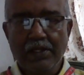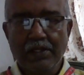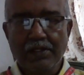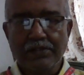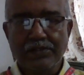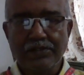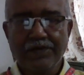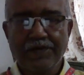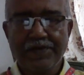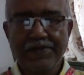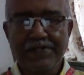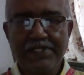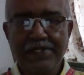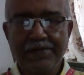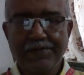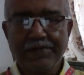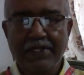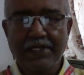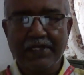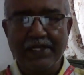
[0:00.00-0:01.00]
So we see
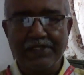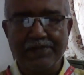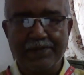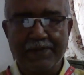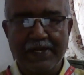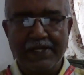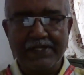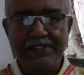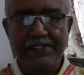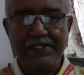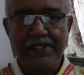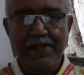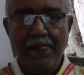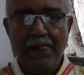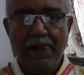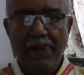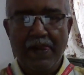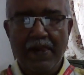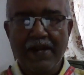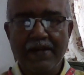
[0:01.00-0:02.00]
the clutch plates
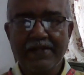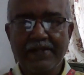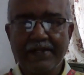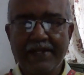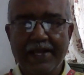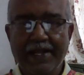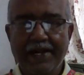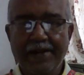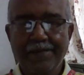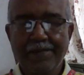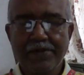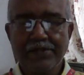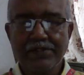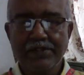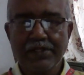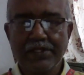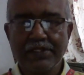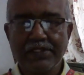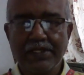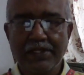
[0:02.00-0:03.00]
and the diagram also
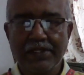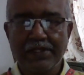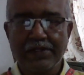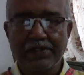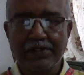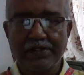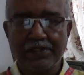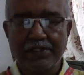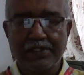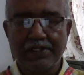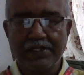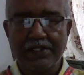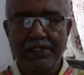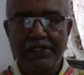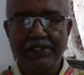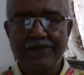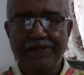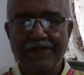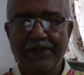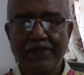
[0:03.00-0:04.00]
in the
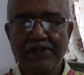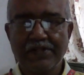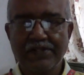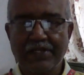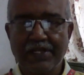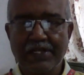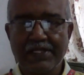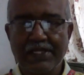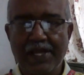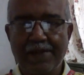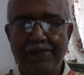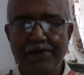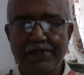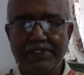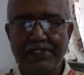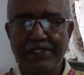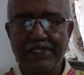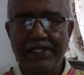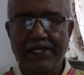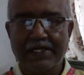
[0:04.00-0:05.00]
figure also you can be able to
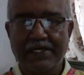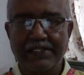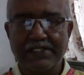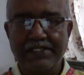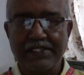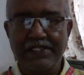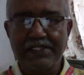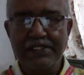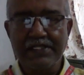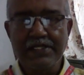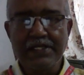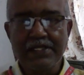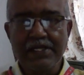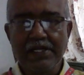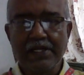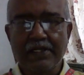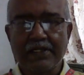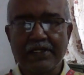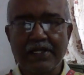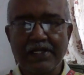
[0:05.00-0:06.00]
see the clutches.
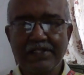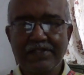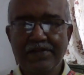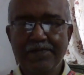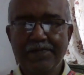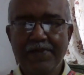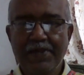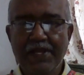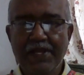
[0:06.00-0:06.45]
Clutches